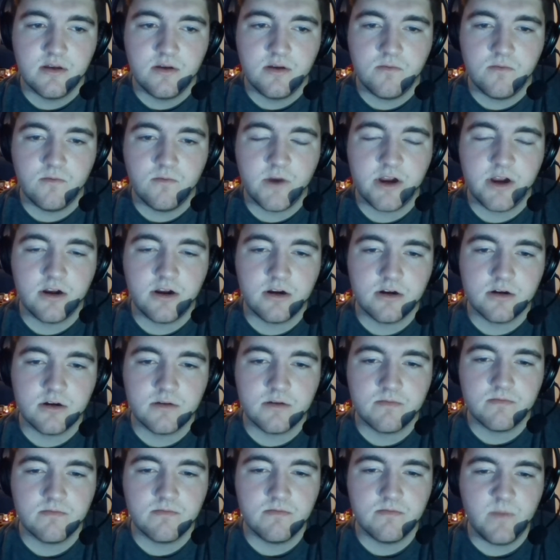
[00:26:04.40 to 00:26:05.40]
where
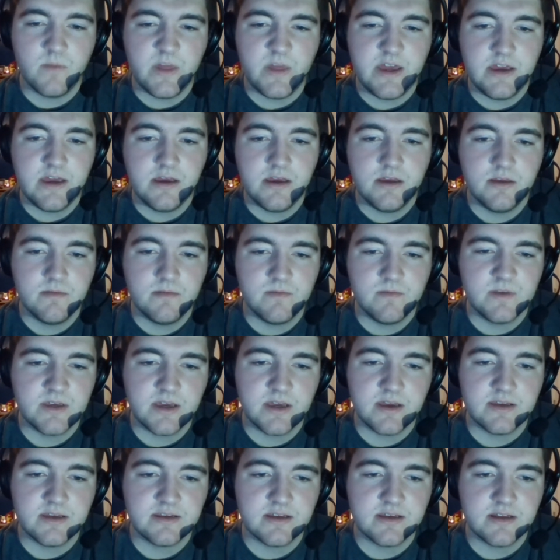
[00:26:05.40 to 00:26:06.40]
he
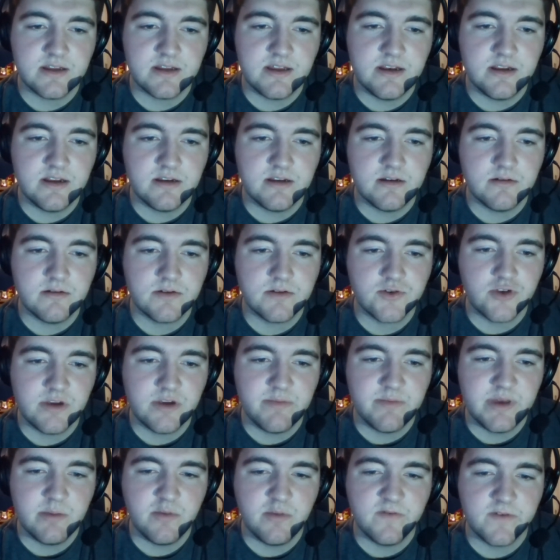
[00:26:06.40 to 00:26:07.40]
says that he didn't
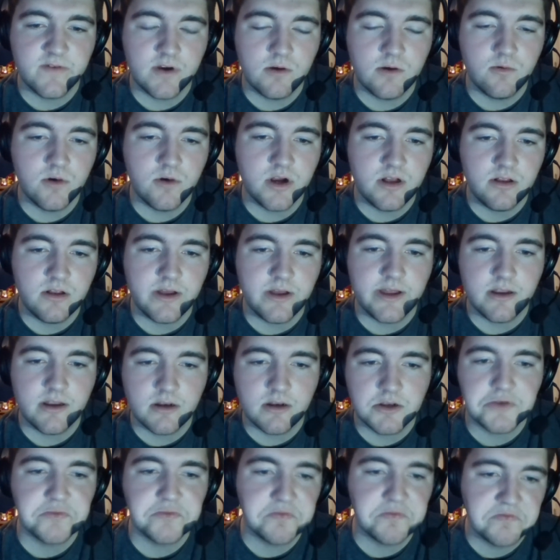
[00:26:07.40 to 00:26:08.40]
treat people very well,
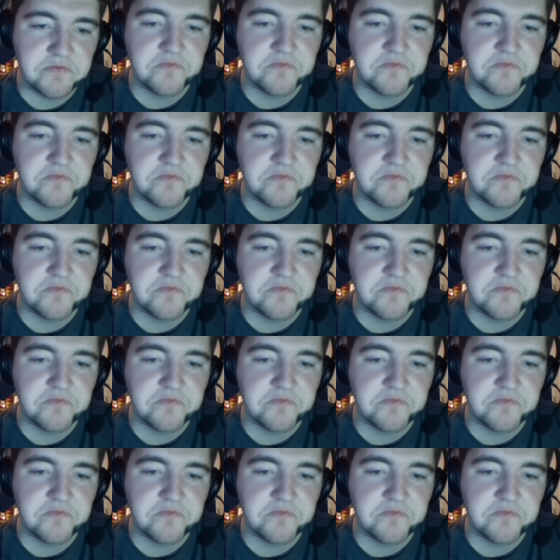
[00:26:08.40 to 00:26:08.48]
and